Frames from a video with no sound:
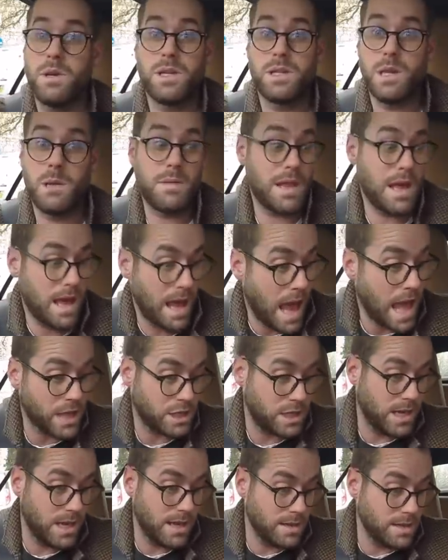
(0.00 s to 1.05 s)
some of that
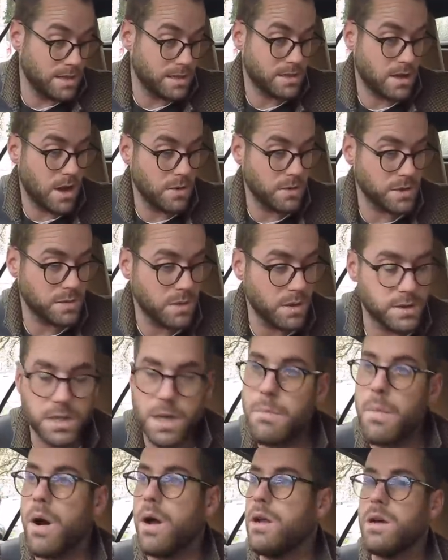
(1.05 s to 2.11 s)
actually in this car as well, so it
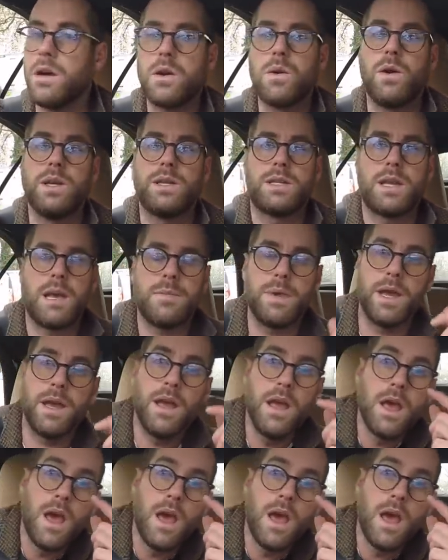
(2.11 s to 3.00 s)
might look quite samey.